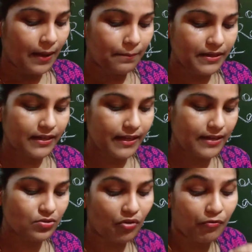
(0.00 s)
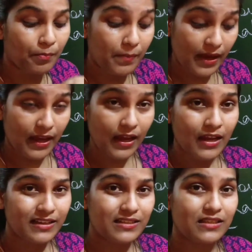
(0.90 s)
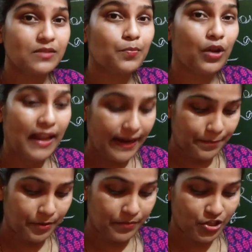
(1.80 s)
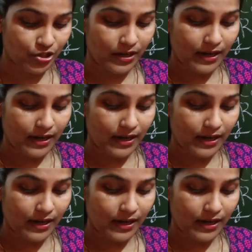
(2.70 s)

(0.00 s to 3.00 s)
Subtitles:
But in case of may, this is polite permission.